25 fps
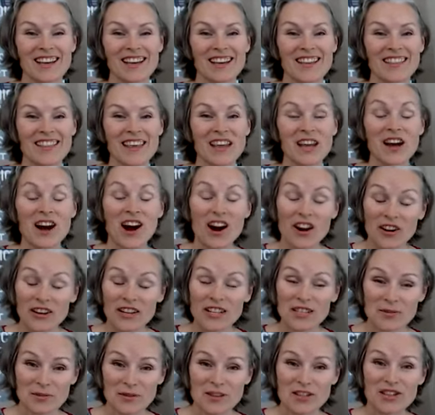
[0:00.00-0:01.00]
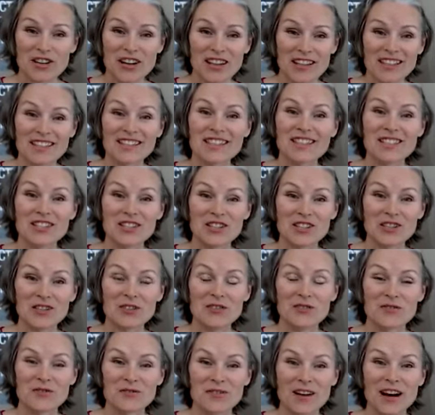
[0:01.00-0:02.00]
they are inspirational. I listened
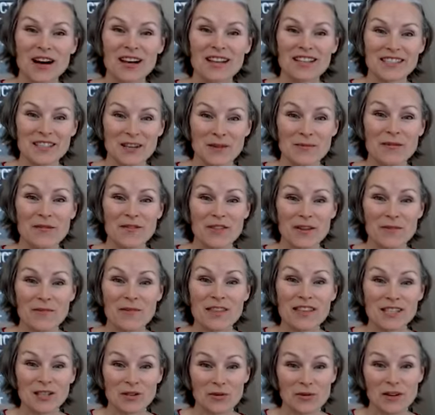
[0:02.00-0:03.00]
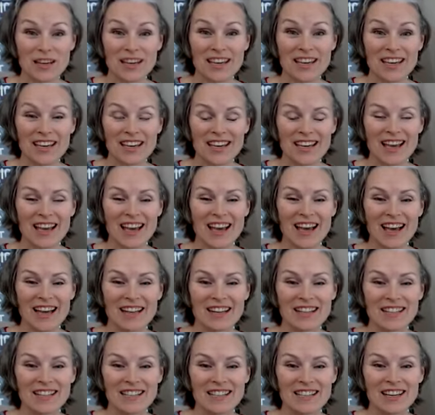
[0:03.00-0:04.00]
to some of them this week.
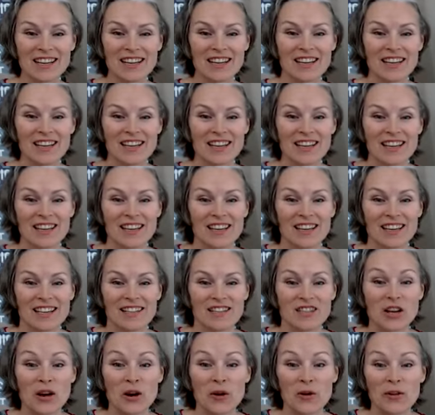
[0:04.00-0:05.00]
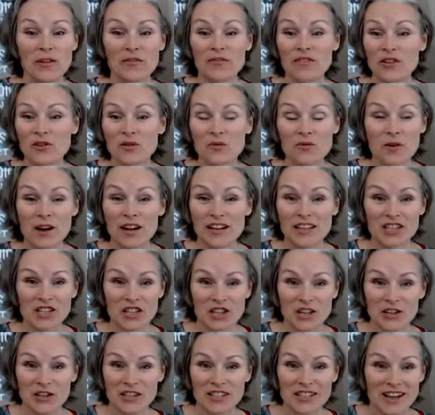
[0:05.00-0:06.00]
And so if you want to
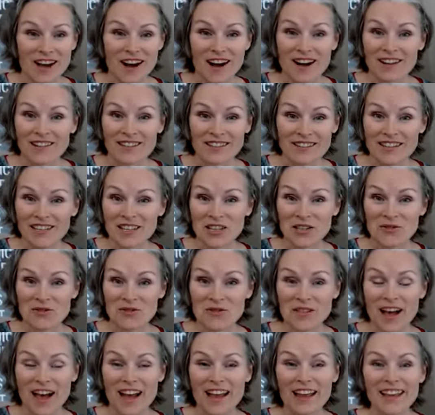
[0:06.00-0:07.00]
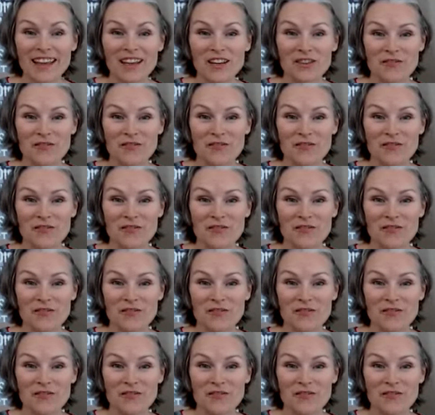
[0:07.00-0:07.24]
share a song that you like in